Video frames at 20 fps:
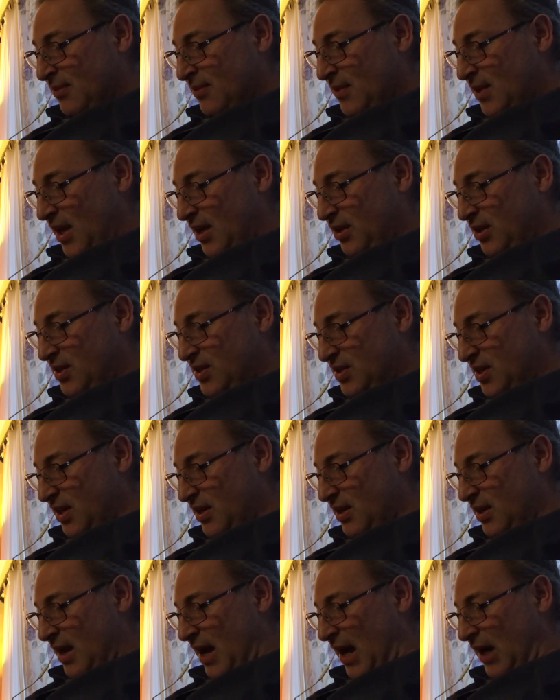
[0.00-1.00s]
I could
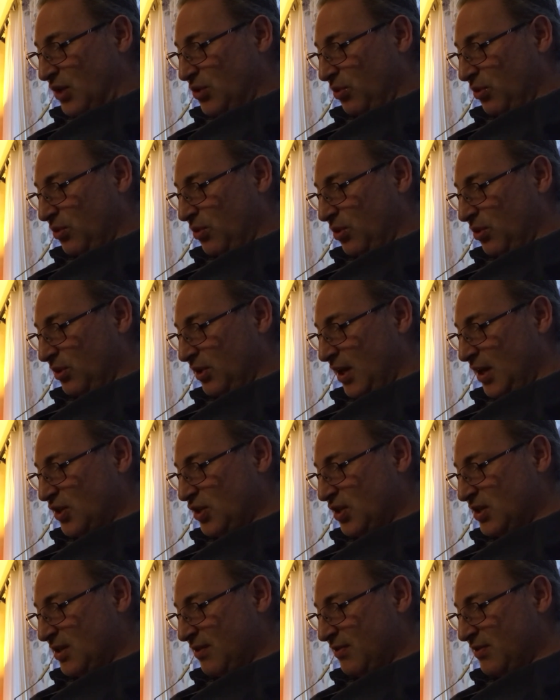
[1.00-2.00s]
cite actual
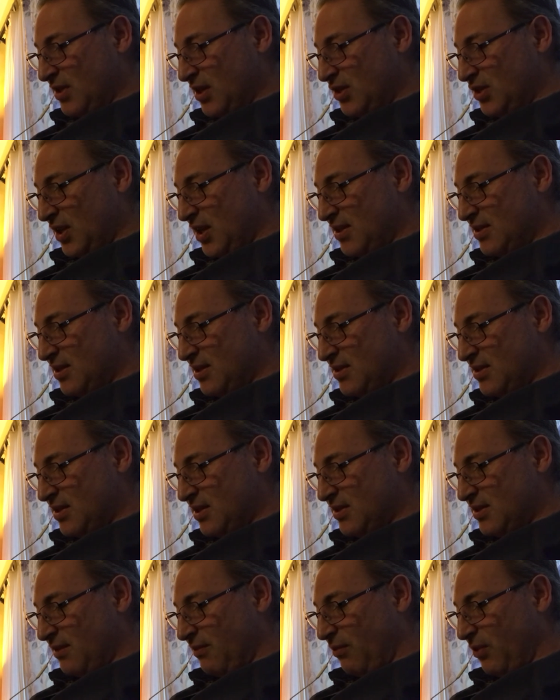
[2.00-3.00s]
quotations of such
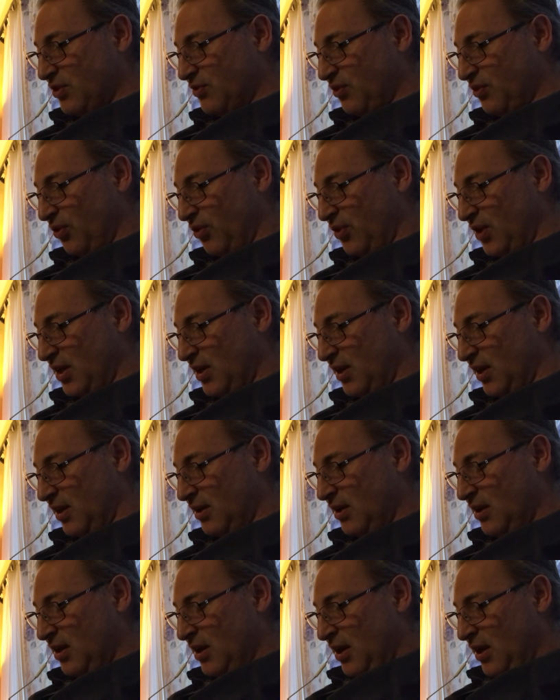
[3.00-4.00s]
instances of wishful thinking.
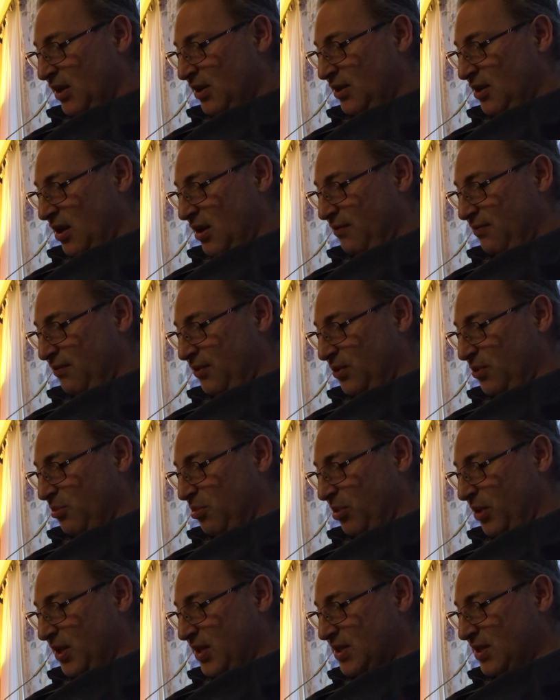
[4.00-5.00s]
Not a few
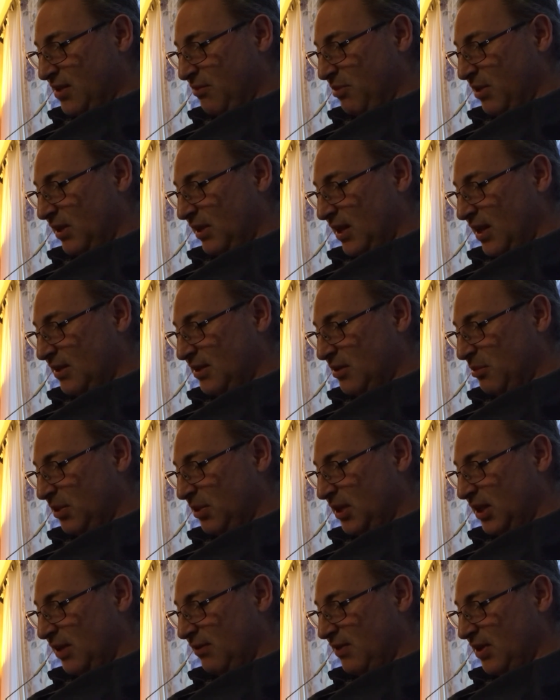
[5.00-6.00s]
priests have been led to
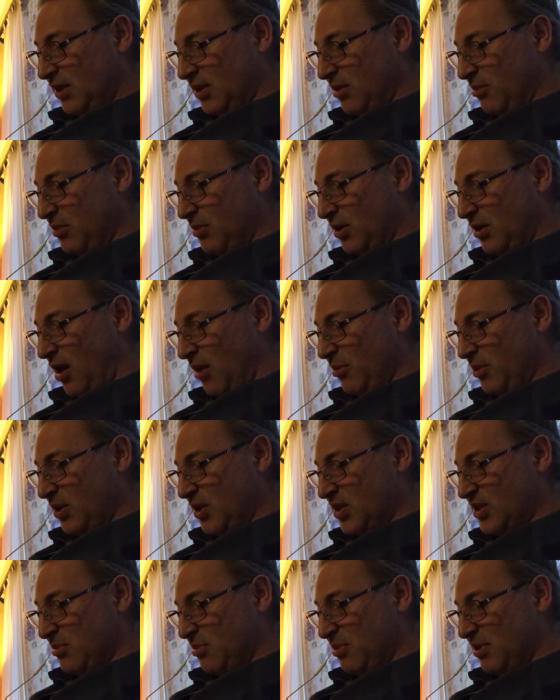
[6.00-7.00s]
believe that com
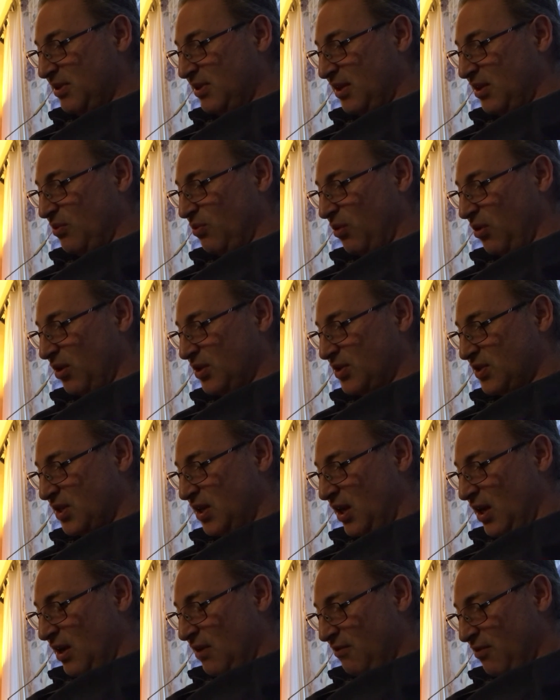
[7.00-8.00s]
communism indeed works
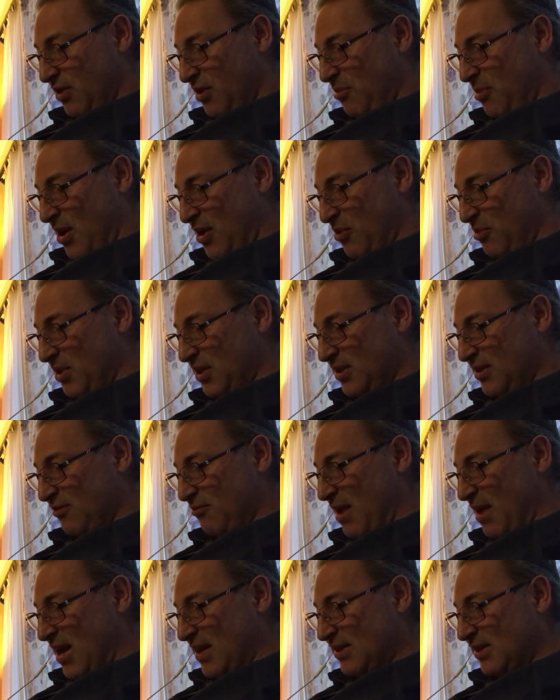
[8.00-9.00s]
for the betterment of
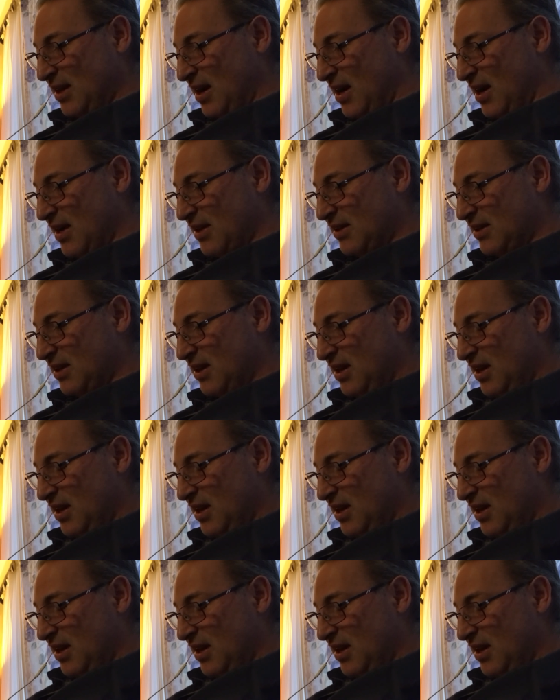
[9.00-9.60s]
mankind.